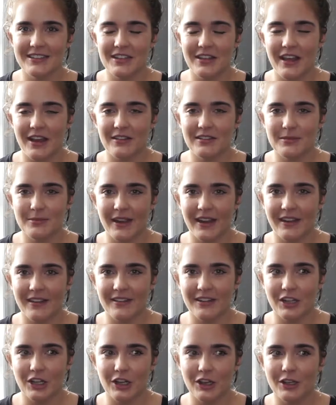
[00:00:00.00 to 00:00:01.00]
so that was
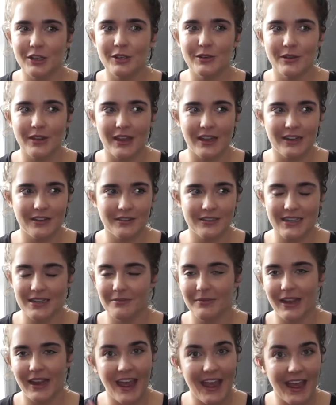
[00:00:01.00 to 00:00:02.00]
my clue that it was
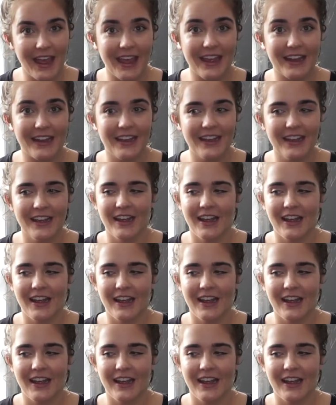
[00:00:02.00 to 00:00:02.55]
in my head.